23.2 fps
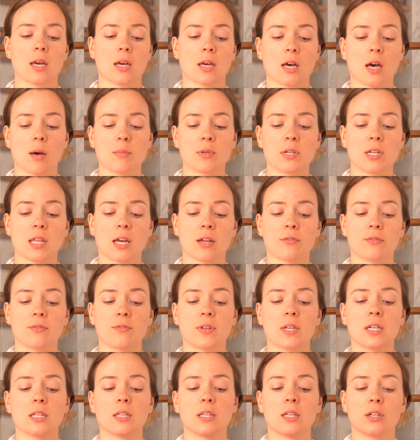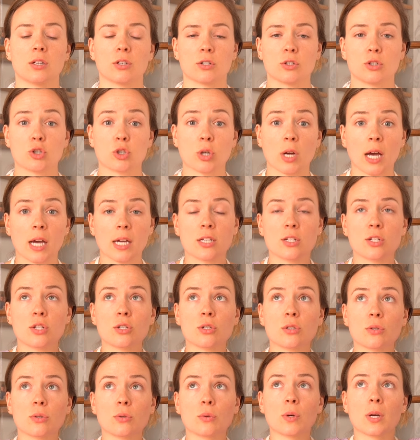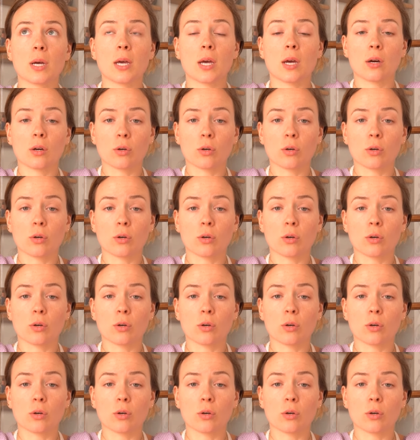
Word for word: come into that feeling or try to